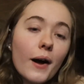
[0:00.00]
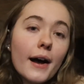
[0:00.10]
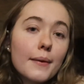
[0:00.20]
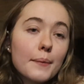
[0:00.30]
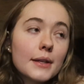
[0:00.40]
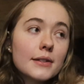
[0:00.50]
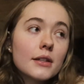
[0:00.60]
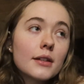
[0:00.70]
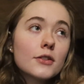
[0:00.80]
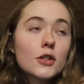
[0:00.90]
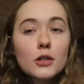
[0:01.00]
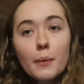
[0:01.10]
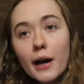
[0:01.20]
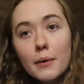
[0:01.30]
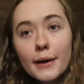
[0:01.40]
I am basically charging my
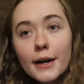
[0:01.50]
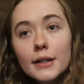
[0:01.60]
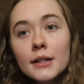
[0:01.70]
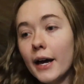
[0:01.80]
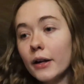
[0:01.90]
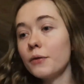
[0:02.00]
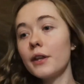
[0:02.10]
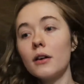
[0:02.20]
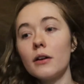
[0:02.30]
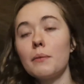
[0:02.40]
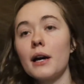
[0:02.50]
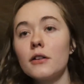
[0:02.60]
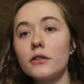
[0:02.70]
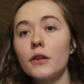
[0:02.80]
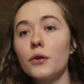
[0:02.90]
iPad. I don't think I'll get back
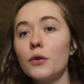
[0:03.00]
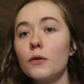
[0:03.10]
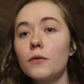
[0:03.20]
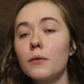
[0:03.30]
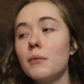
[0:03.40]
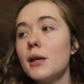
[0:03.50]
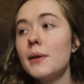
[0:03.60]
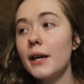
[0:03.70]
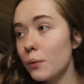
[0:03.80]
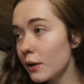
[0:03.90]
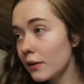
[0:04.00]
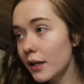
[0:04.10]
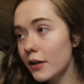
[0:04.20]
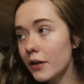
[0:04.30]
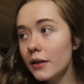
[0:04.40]
into the groove. Maybe I will
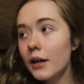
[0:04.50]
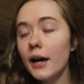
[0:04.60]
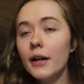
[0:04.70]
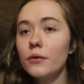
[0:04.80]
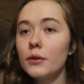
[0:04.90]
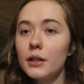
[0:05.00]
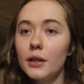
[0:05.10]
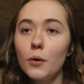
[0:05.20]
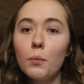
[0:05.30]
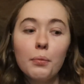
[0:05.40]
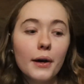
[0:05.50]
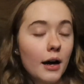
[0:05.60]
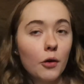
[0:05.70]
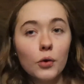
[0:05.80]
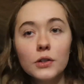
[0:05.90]
later. I don't really know, but
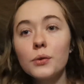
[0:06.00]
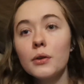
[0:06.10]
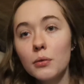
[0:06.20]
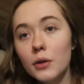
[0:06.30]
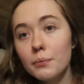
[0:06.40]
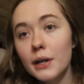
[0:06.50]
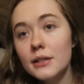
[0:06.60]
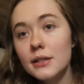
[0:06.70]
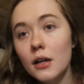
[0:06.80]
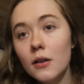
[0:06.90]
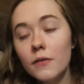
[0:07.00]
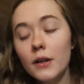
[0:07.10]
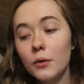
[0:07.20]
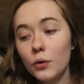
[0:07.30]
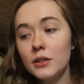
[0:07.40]
I'm going to reward myself.
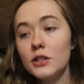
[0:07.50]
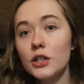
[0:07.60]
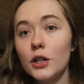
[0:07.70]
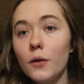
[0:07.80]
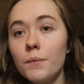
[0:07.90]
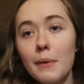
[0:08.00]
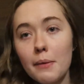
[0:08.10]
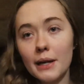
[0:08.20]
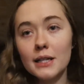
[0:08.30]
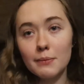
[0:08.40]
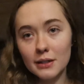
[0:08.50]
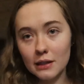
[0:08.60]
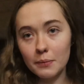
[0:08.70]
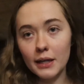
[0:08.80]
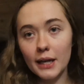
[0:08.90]
I'm going to chill. My bed is messed
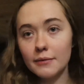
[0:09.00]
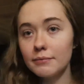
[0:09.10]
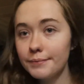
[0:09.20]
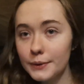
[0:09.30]
up again.